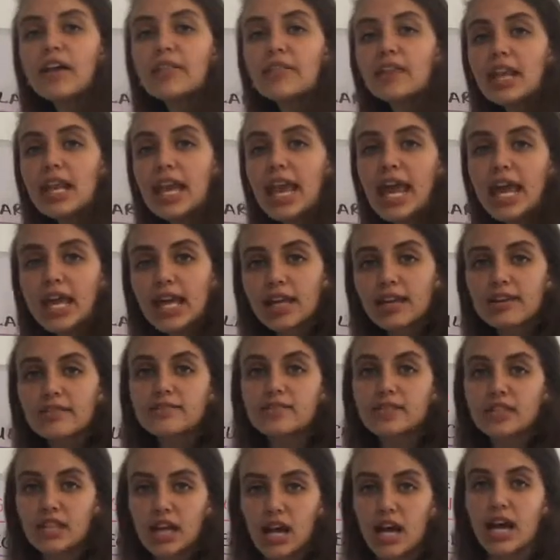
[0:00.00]
and the negative
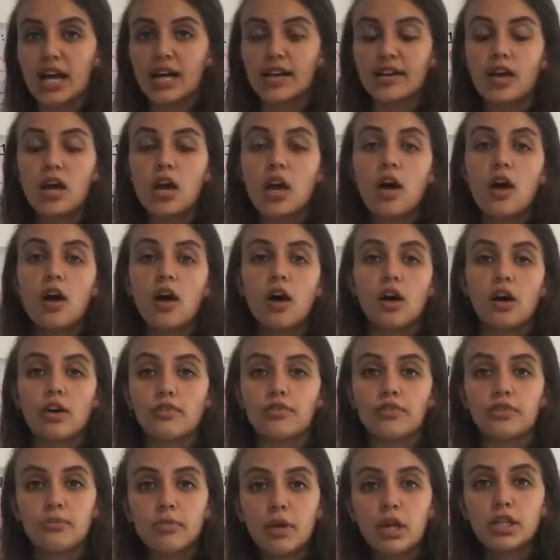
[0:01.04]
side
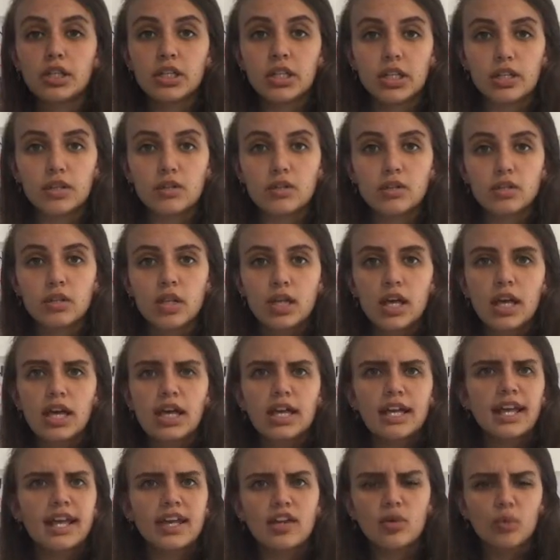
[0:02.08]
of the molecule.
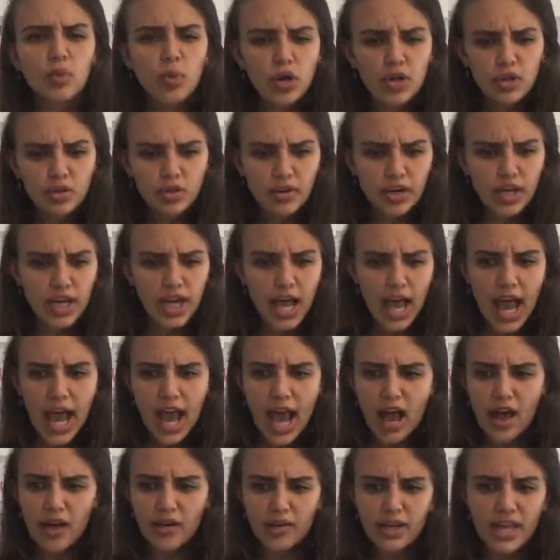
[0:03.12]
Now you're wondering,
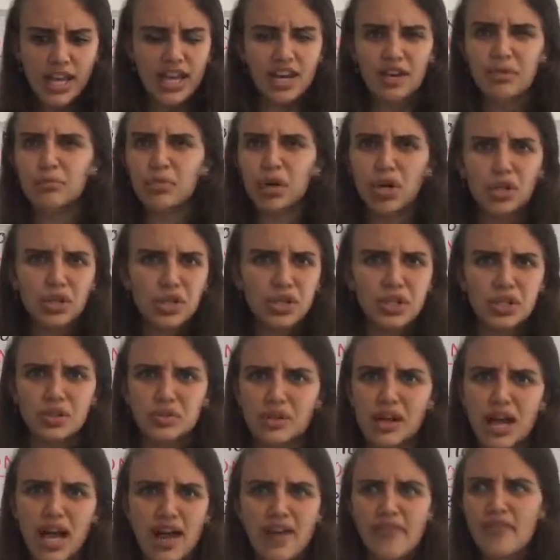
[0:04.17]
how can a molecule
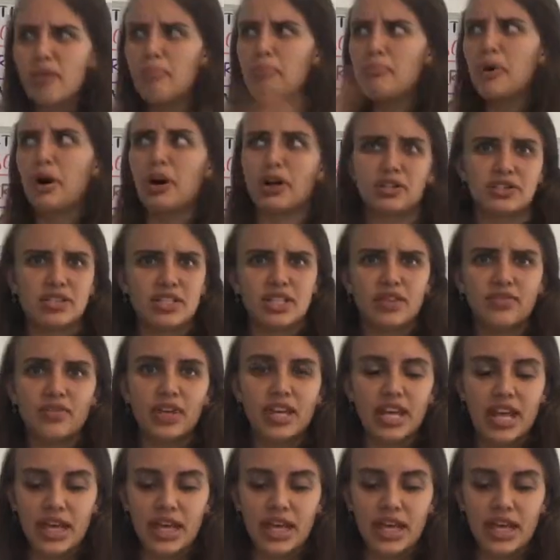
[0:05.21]
have a positive and